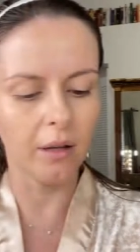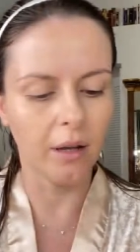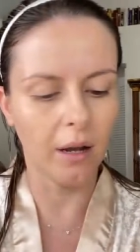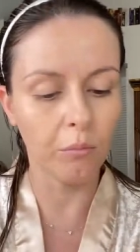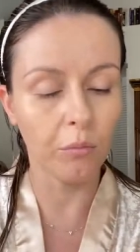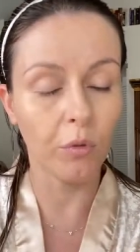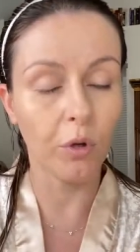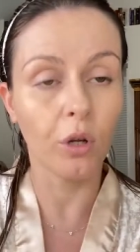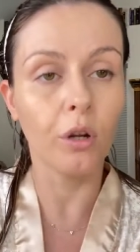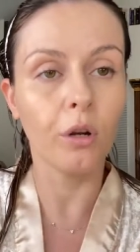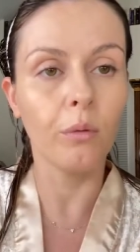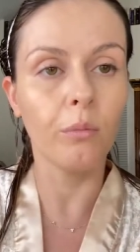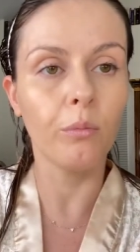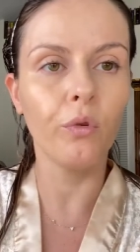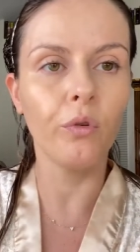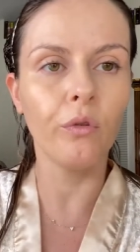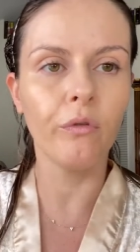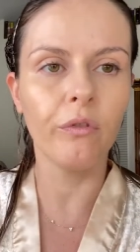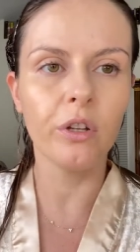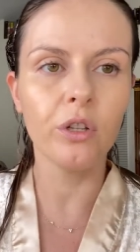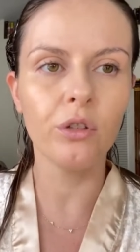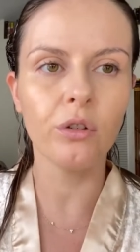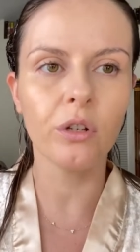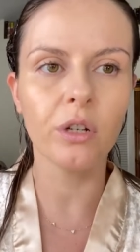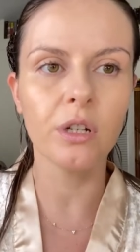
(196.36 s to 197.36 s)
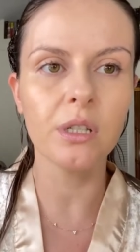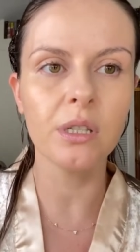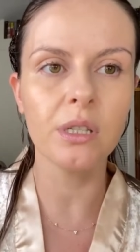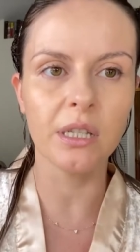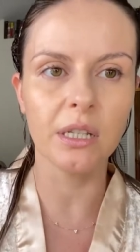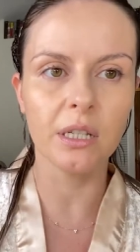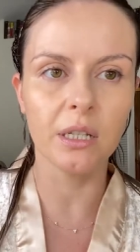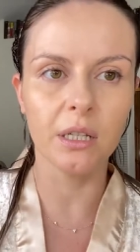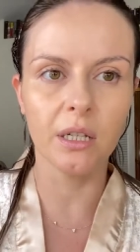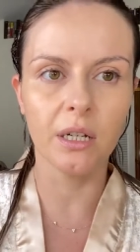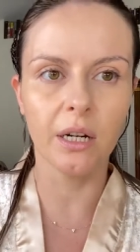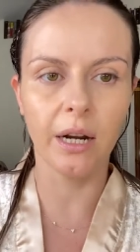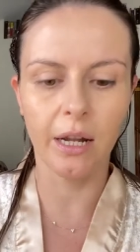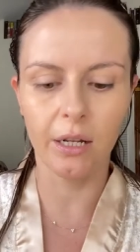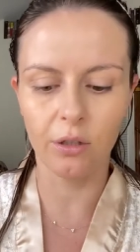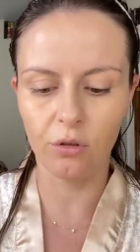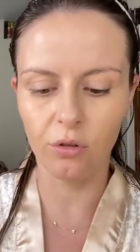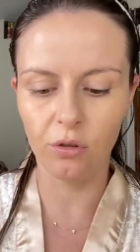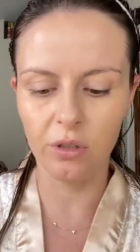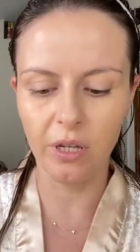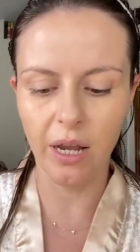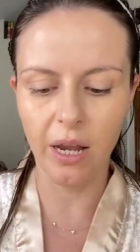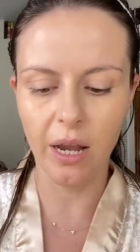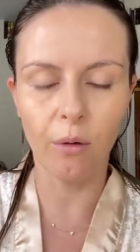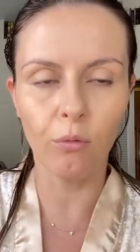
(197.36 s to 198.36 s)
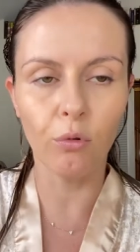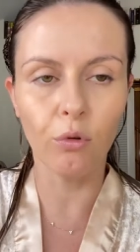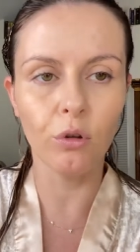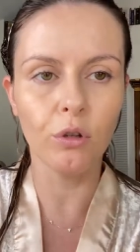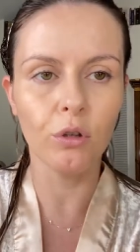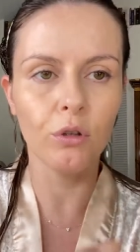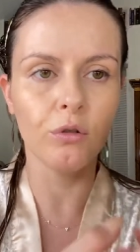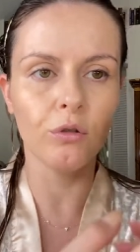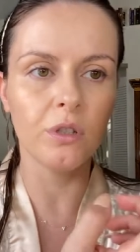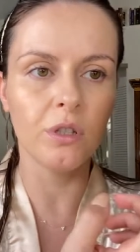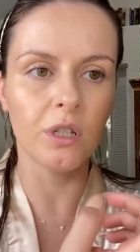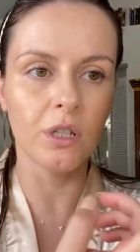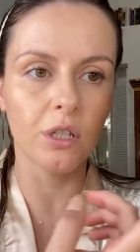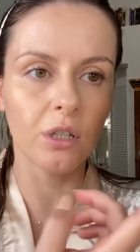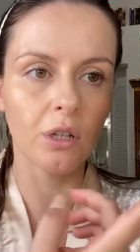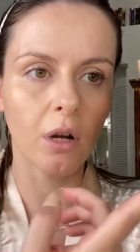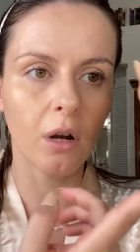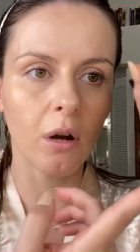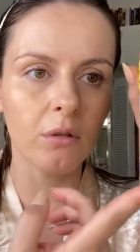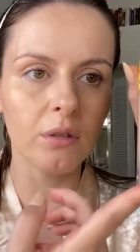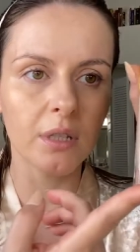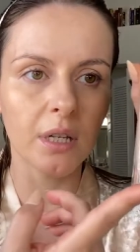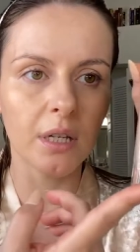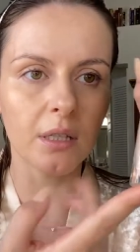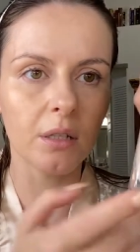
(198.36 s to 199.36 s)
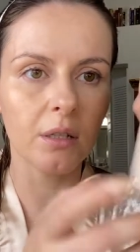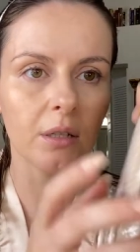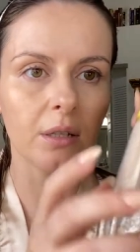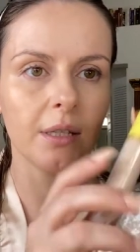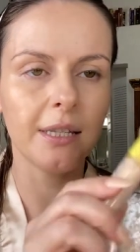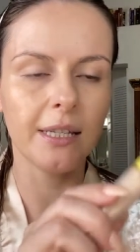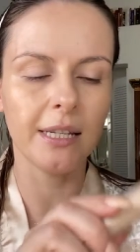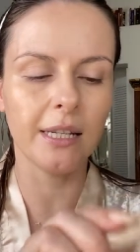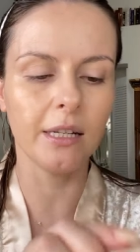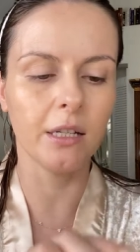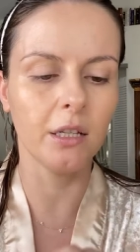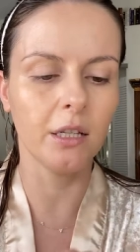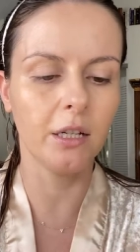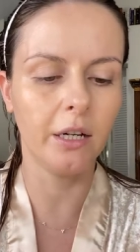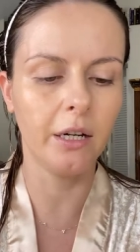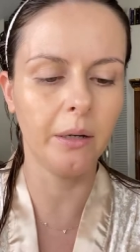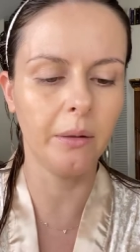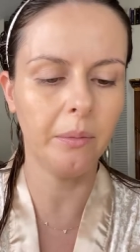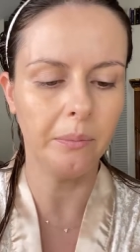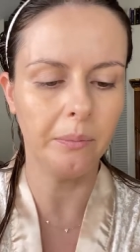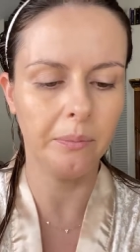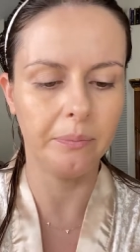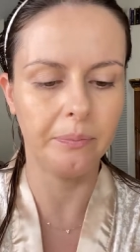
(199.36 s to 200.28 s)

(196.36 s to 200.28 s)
I'm gonna move into concealer, and today I will use this Kosas concealer